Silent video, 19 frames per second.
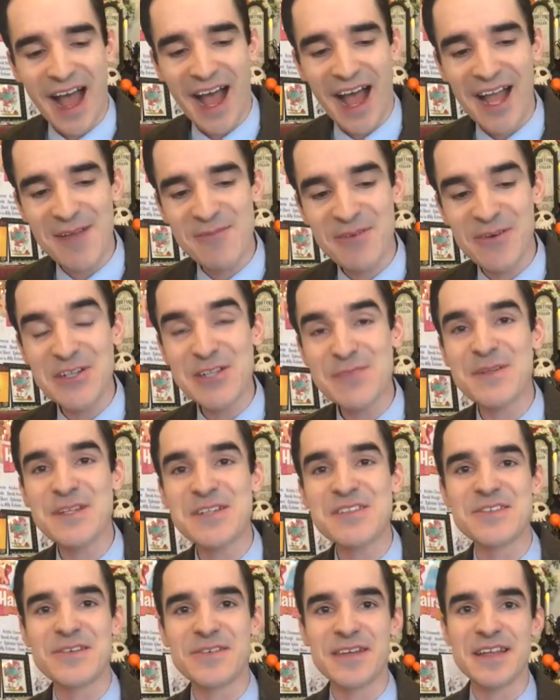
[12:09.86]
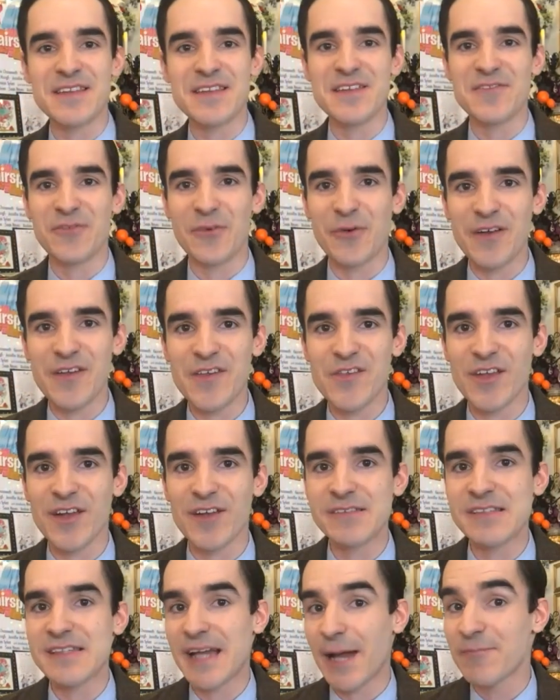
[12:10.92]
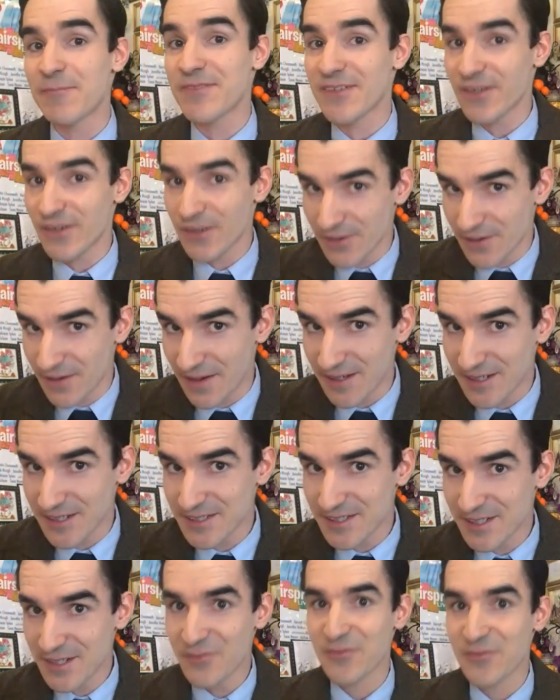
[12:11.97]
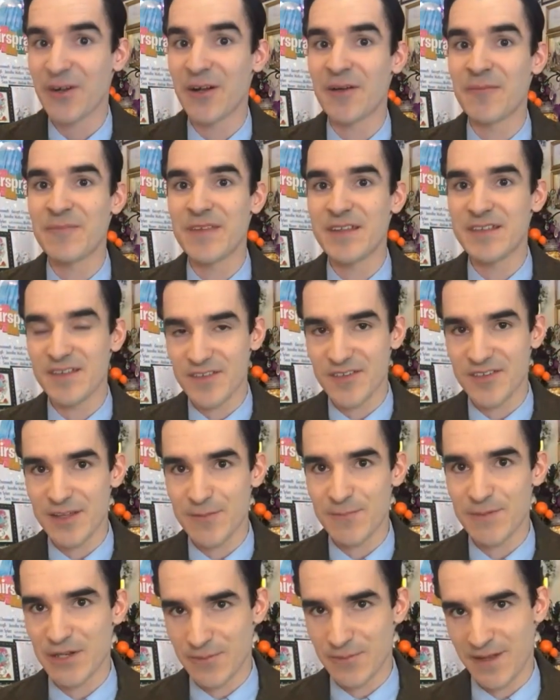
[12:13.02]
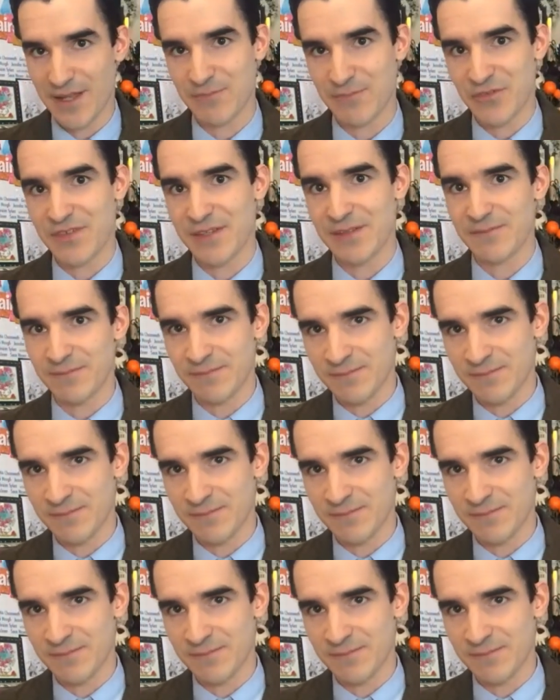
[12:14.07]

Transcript: I am going to be doing the voice of Captain Hook from the Disney Peter Pan movie.